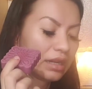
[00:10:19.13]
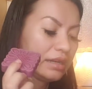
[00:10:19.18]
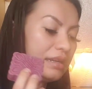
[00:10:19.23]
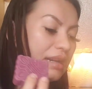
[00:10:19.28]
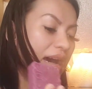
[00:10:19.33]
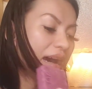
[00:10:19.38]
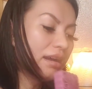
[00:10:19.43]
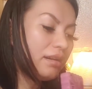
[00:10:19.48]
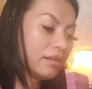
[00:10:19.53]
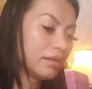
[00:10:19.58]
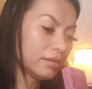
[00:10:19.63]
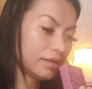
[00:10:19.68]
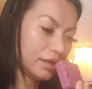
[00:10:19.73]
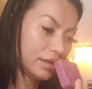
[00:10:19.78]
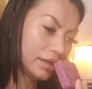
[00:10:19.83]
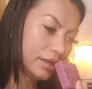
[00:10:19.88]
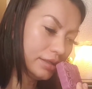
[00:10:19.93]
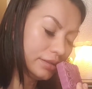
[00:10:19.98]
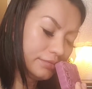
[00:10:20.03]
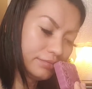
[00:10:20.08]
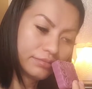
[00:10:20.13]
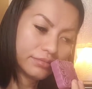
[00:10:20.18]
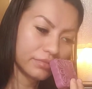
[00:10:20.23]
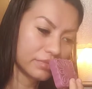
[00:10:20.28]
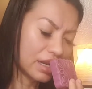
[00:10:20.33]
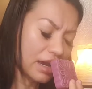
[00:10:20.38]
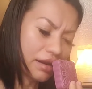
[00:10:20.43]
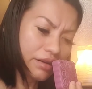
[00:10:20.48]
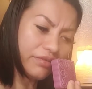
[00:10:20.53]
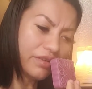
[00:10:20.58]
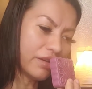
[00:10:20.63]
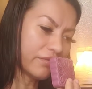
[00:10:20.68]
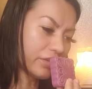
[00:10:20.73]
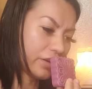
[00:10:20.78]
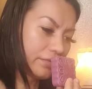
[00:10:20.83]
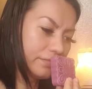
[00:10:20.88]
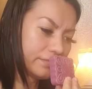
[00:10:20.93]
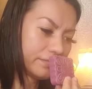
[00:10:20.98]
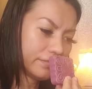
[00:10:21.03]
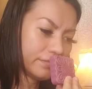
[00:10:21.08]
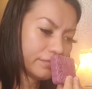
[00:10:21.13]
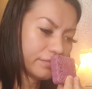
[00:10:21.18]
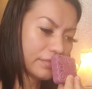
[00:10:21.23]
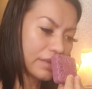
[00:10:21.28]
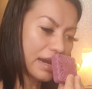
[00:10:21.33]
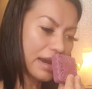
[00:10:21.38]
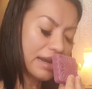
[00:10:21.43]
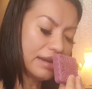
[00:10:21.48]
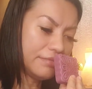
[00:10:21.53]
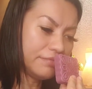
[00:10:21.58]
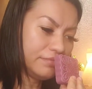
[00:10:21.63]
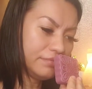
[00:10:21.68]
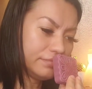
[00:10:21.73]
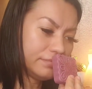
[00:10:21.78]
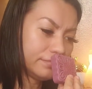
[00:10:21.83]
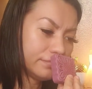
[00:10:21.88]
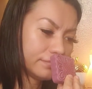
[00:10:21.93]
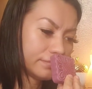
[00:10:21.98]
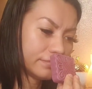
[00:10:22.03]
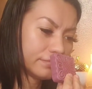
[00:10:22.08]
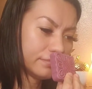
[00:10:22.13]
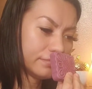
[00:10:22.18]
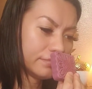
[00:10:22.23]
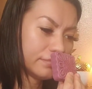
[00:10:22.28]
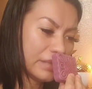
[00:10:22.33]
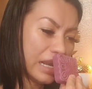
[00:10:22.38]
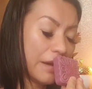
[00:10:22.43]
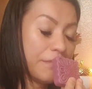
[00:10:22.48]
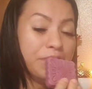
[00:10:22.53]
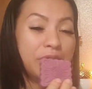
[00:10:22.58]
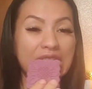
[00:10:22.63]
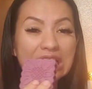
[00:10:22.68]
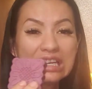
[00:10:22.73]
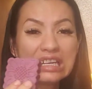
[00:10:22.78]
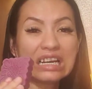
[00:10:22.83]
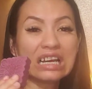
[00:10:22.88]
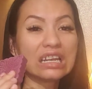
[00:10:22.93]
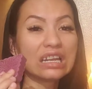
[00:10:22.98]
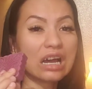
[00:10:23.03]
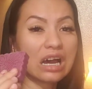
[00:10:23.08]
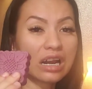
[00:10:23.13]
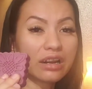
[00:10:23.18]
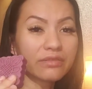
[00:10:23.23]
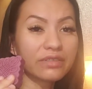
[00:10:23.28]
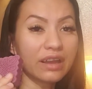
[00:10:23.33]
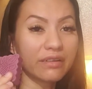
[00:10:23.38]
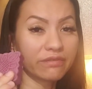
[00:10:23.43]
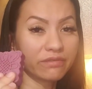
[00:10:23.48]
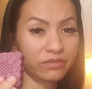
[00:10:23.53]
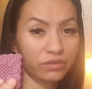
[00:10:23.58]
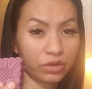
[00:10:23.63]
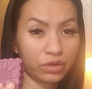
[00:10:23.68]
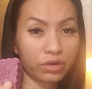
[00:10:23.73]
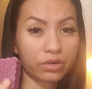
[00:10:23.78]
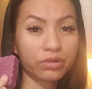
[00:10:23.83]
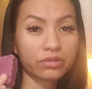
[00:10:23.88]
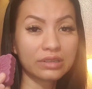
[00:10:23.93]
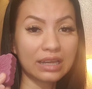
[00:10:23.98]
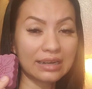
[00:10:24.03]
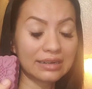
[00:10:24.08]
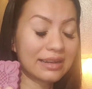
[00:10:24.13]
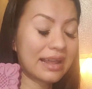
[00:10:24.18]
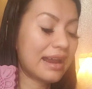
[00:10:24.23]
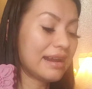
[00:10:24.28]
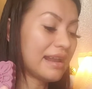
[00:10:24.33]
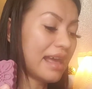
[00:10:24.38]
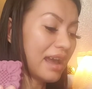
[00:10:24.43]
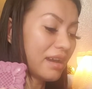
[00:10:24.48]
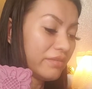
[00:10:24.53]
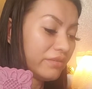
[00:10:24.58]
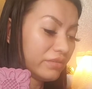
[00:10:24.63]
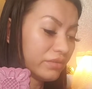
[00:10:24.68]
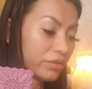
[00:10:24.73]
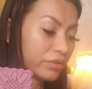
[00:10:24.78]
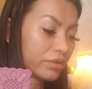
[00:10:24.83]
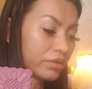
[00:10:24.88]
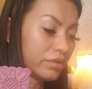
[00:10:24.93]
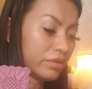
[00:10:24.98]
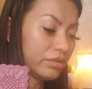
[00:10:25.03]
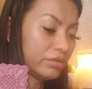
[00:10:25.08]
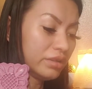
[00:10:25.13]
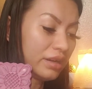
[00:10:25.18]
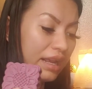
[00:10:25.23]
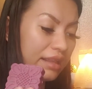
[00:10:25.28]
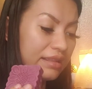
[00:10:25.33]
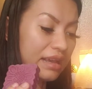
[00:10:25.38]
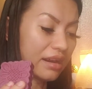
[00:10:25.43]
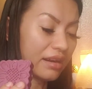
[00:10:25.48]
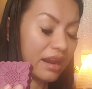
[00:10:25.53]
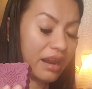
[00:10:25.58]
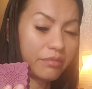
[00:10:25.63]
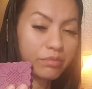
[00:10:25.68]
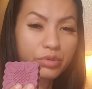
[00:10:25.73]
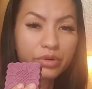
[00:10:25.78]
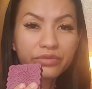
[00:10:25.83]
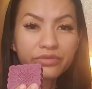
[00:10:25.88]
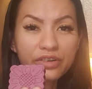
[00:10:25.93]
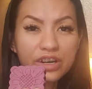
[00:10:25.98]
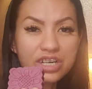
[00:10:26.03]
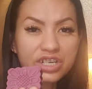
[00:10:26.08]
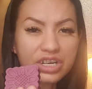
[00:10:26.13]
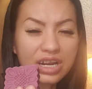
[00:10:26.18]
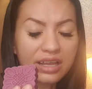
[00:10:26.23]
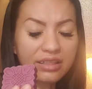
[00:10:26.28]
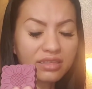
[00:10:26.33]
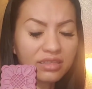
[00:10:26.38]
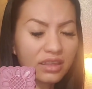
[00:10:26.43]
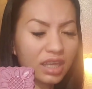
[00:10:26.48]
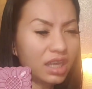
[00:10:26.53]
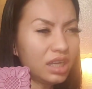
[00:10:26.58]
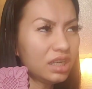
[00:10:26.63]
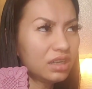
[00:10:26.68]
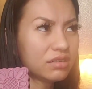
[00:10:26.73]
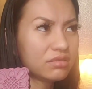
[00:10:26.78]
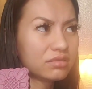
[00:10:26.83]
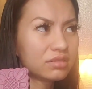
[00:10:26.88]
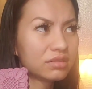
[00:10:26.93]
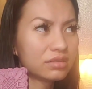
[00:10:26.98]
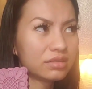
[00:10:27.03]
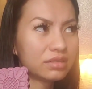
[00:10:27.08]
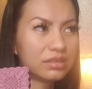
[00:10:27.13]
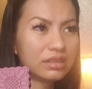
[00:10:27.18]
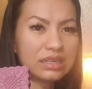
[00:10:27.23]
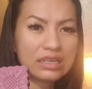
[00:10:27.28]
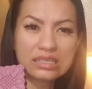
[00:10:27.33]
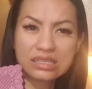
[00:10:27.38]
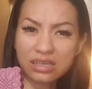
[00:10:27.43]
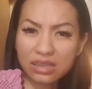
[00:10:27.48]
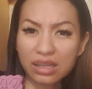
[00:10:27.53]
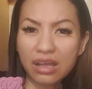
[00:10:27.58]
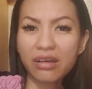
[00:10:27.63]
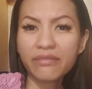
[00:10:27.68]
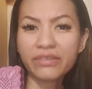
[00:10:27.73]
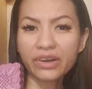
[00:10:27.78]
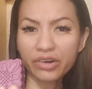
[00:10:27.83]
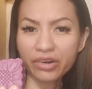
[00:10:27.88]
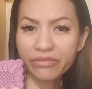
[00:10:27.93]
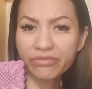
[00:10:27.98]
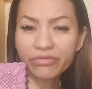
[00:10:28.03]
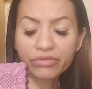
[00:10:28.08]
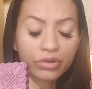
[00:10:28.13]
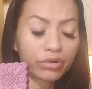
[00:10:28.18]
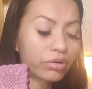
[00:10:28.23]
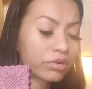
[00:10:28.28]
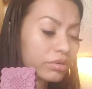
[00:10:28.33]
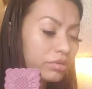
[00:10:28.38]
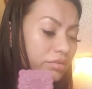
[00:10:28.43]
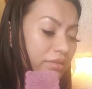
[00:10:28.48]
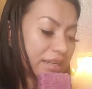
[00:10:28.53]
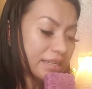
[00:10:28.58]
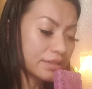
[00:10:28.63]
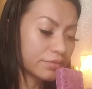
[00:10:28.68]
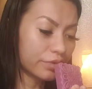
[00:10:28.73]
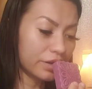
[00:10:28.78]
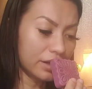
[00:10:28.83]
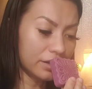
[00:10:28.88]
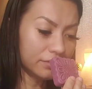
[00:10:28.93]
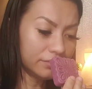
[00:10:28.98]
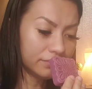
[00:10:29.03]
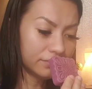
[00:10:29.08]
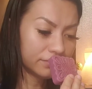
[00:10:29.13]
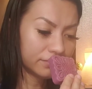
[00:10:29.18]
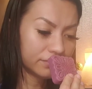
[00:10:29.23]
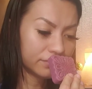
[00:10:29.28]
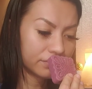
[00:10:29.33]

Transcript: Not, not a favorite. I'm, I'm picking a lot of that floral, that lilac floral, and that April Fresh. I think is a lot, very floral as well.